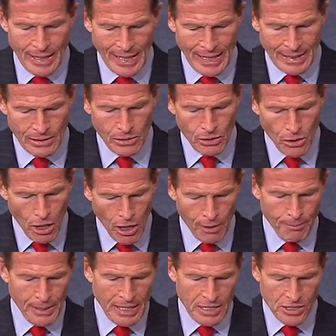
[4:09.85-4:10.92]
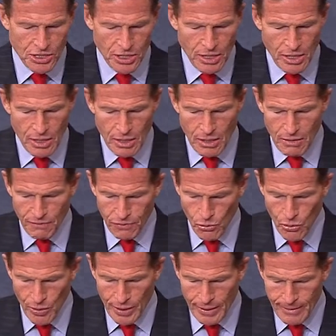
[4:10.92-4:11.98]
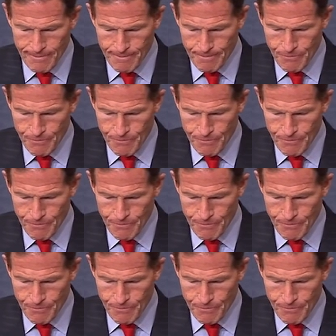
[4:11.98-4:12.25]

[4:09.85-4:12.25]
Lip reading: and Long Beach, Florida.